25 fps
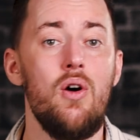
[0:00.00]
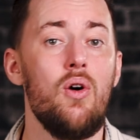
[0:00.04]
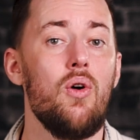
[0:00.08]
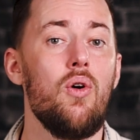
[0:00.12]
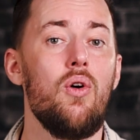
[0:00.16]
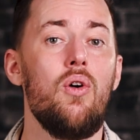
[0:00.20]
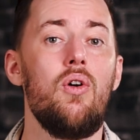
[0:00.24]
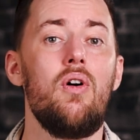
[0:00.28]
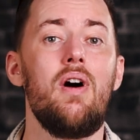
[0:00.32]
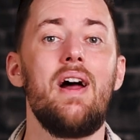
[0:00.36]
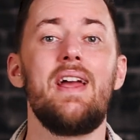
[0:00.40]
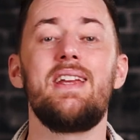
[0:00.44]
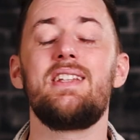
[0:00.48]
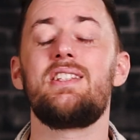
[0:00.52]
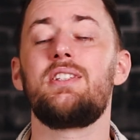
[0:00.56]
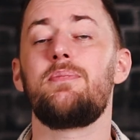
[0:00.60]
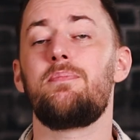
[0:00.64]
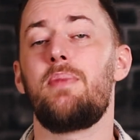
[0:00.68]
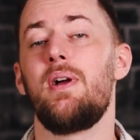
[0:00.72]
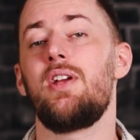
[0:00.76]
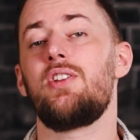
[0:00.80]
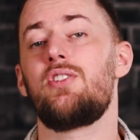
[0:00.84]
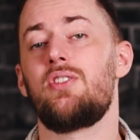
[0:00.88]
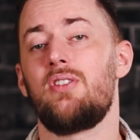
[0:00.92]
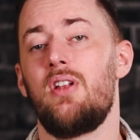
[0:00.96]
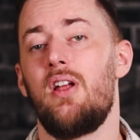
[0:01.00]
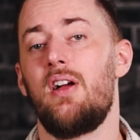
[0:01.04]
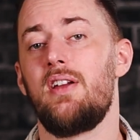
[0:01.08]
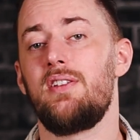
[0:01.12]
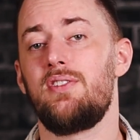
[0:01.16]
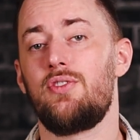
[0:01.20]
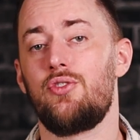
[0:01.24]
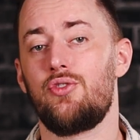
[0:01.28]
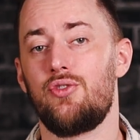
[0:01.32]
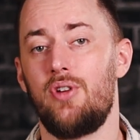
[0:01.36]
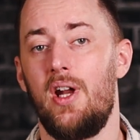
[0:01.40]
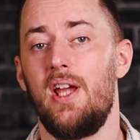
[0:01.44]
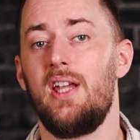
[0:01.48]
or a
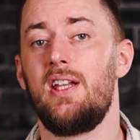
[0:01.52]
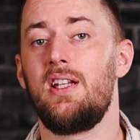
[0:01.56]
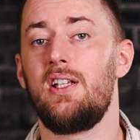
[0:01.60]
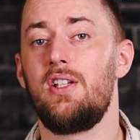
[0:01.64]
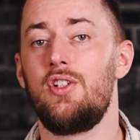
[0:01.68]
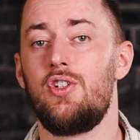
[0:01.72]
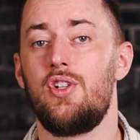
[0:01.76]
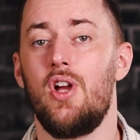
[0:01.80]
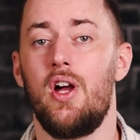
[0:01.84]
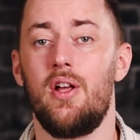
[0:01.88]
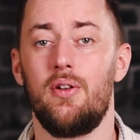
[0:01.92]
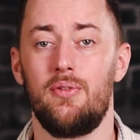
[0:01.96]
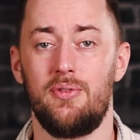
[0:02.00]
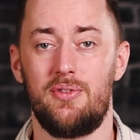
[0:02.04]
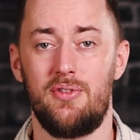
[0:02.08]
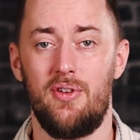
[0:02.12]
specialized trading journal